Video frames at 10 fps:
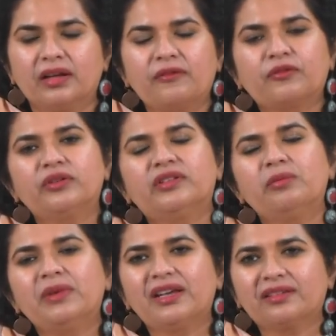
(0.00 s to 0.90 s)
Of course,
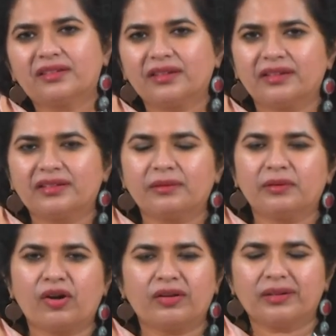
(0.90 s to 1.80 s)
he makes
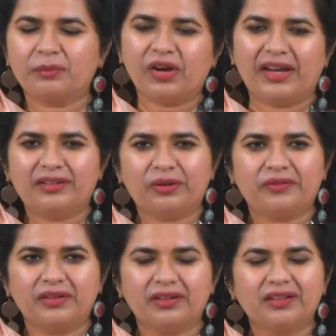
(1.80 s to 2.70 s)
some kind
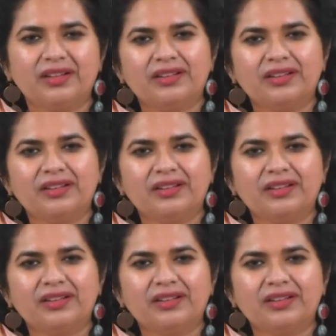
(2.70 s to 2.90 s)
of a,